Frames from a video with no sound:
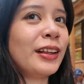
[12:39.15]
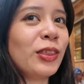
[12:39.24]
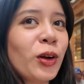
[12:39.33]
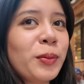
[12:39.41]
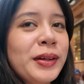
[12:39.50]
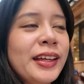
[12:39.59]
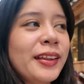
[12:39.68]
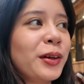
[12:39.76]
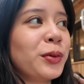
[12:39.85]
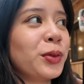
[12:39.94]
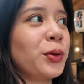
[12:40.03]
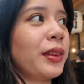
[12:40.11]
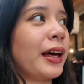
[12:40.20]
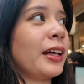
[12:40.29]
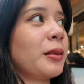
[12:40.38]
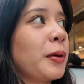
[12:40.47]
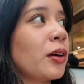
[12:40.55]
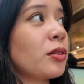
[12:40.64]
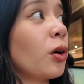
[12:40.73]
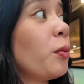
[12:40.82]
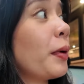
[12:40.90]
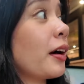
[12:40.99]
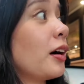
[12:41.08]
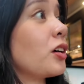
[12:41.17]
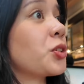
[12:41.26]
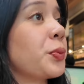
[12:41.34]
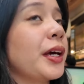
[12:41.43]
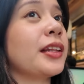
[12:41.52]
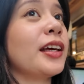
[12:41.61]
Normally they don't do that because, oh my gosh, wait,